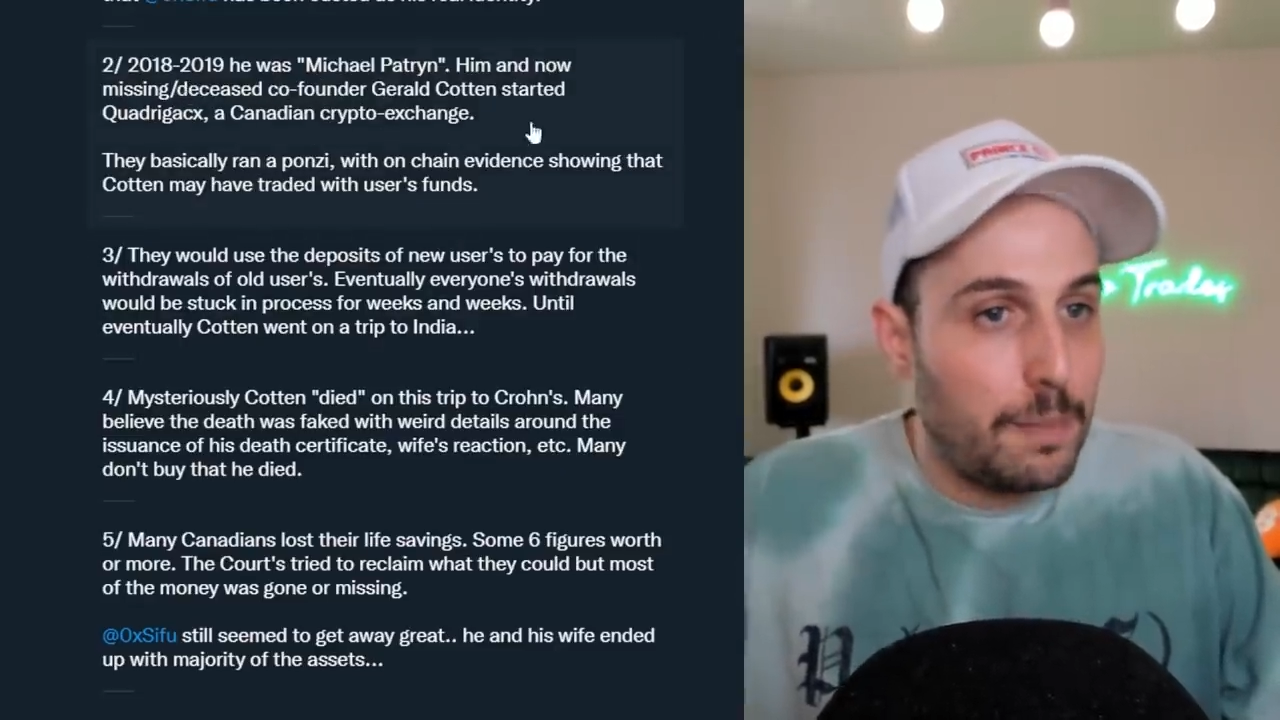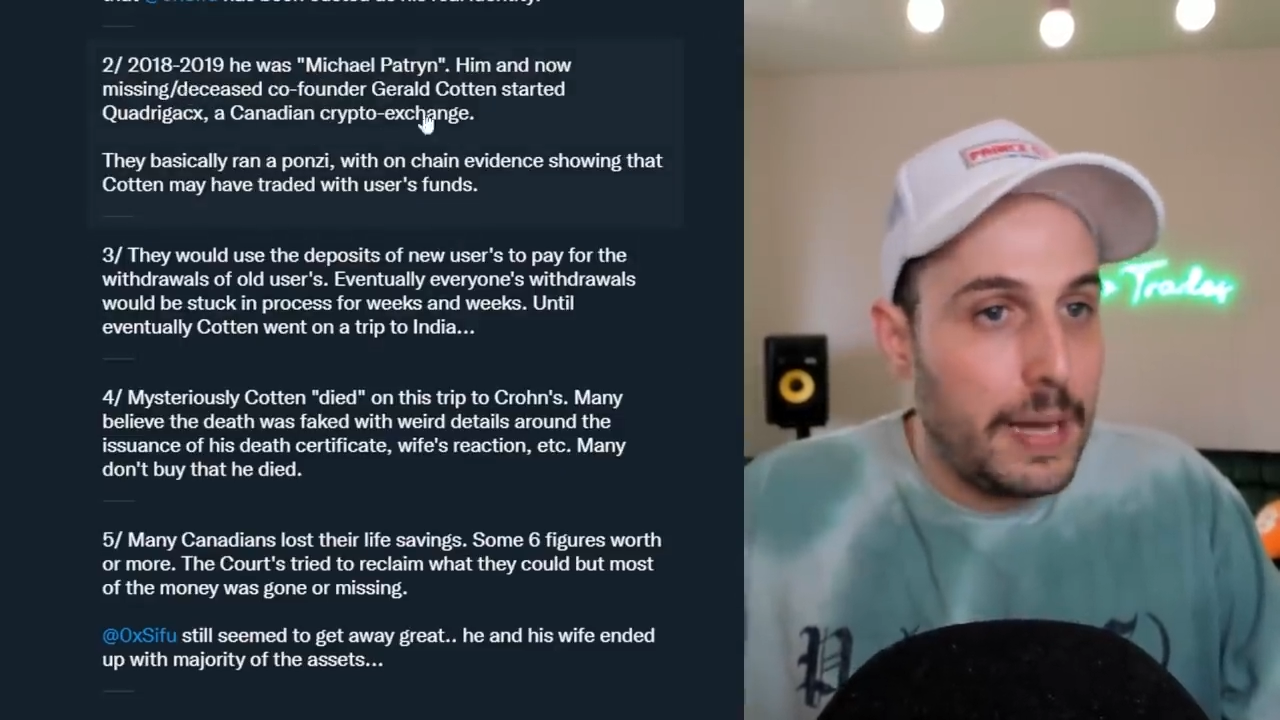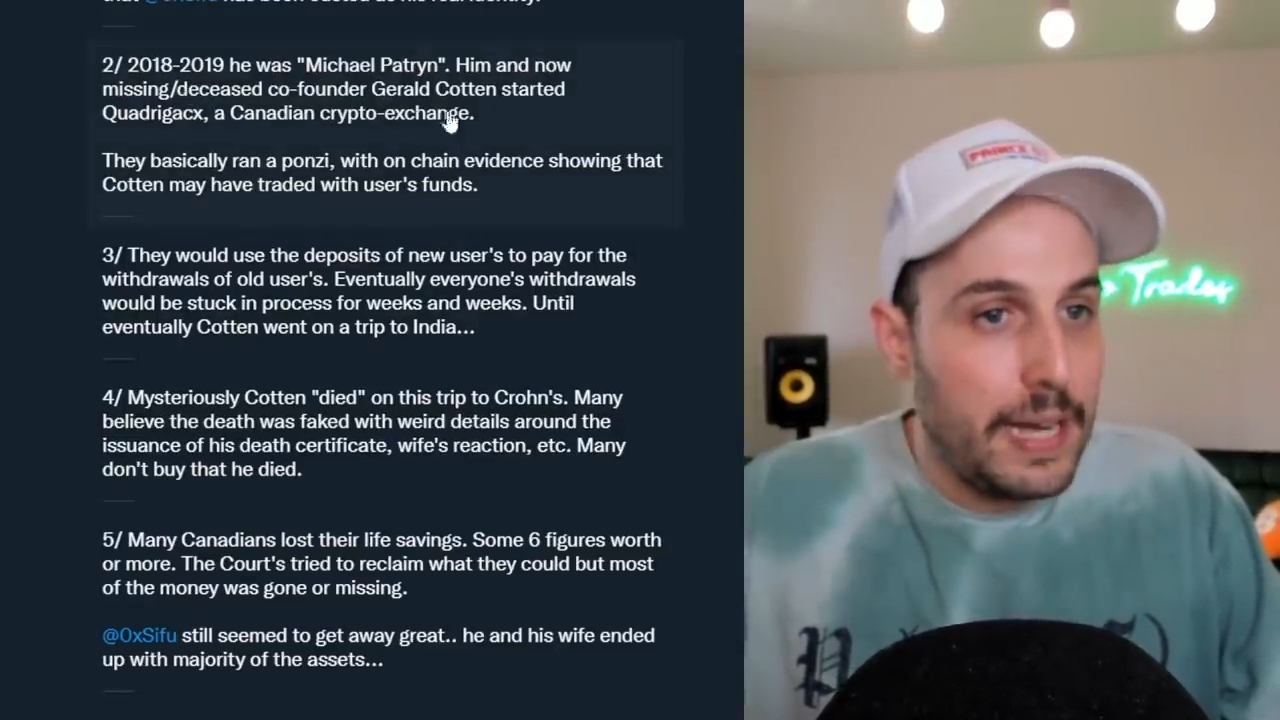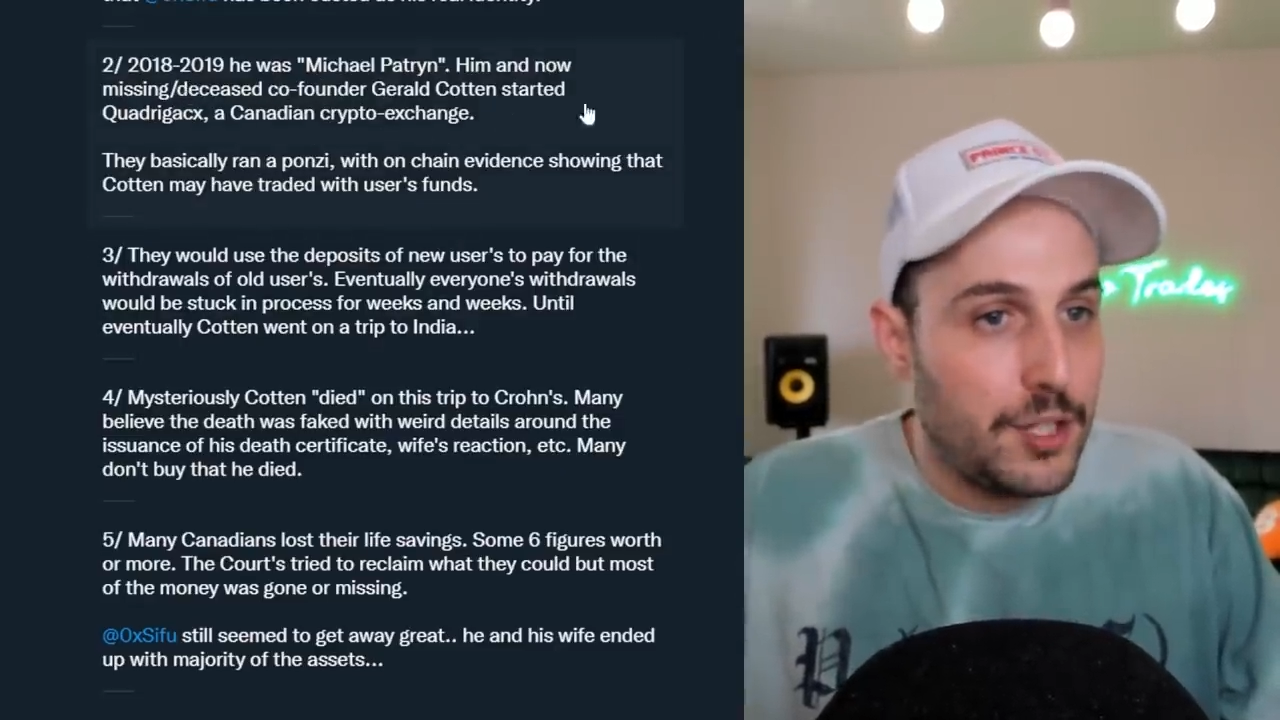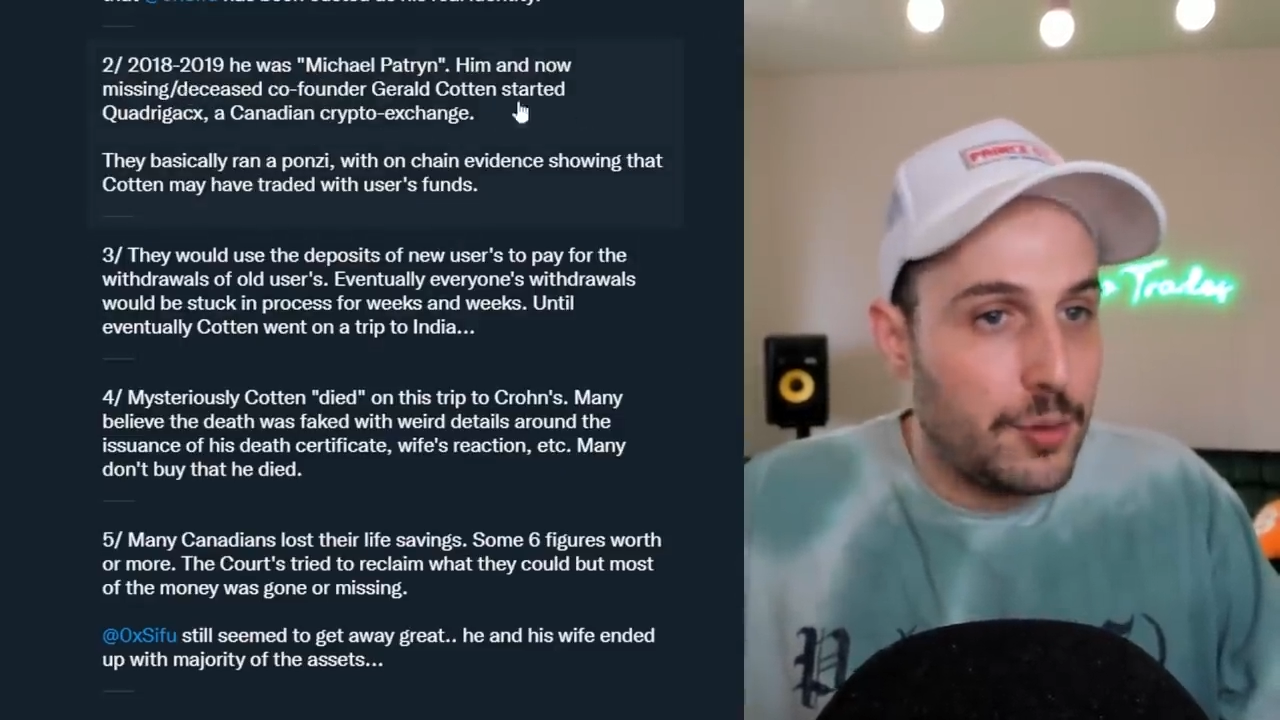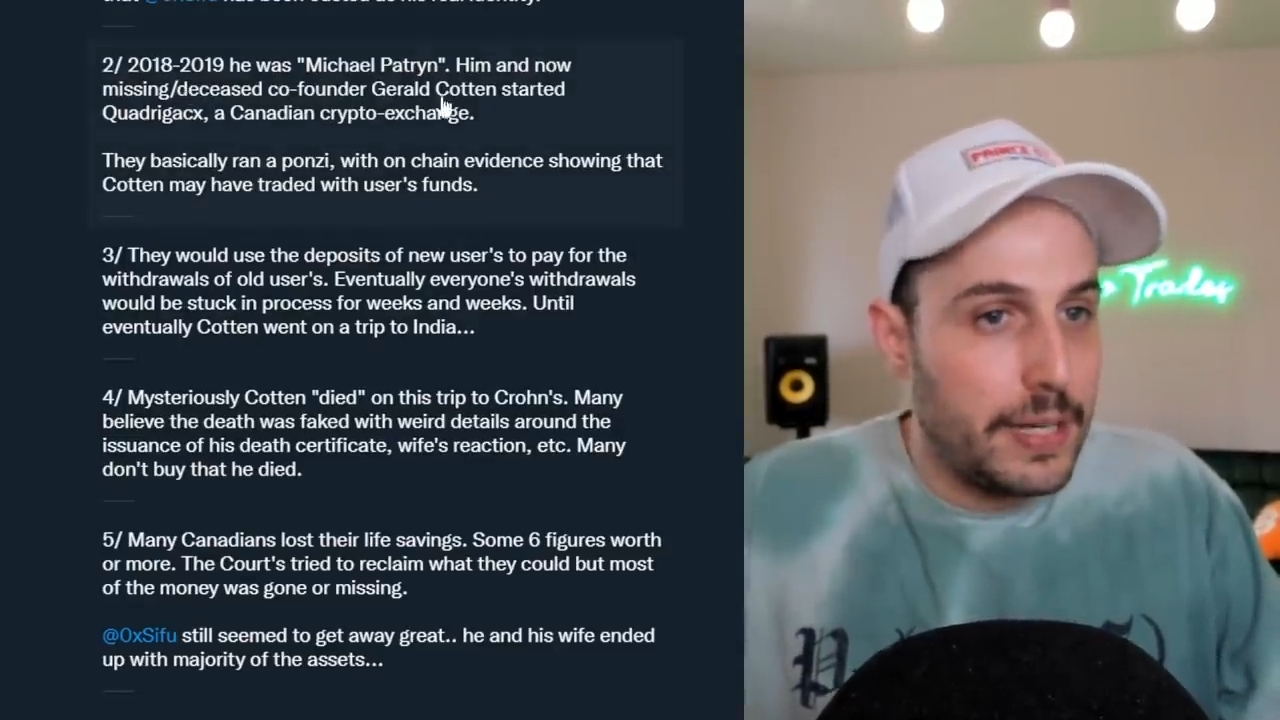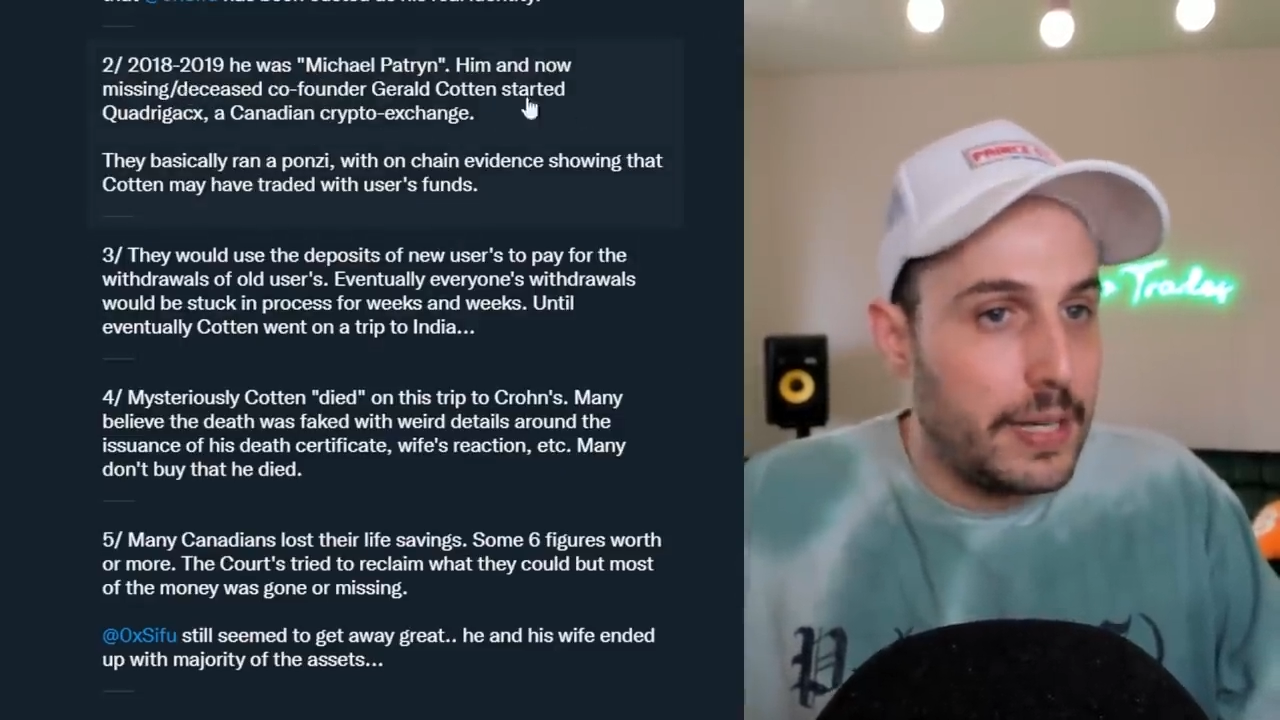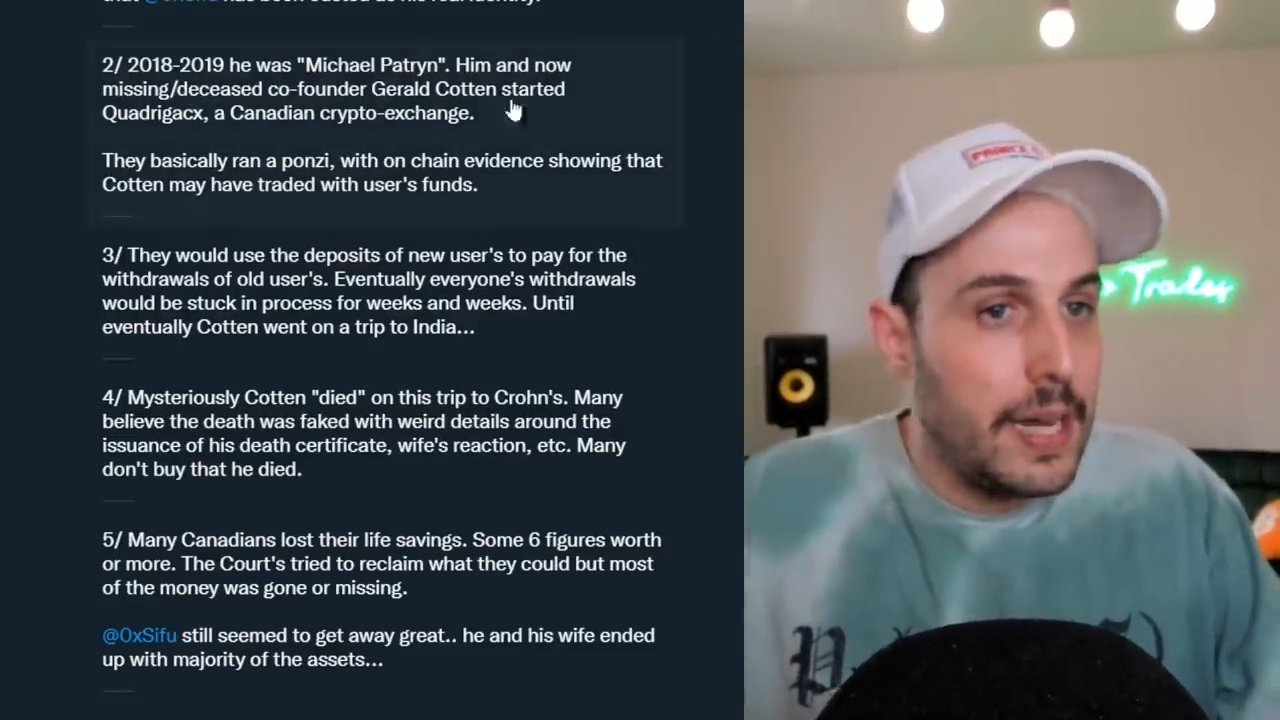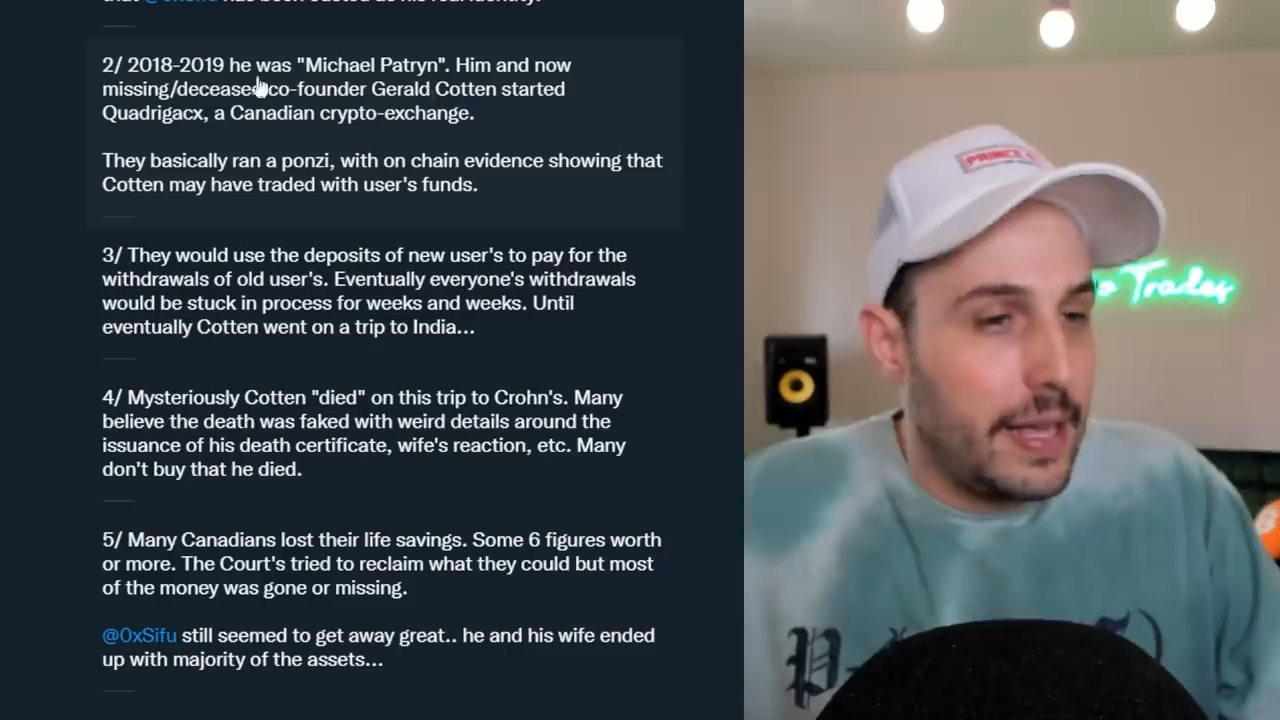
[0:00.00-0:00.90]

Patryn.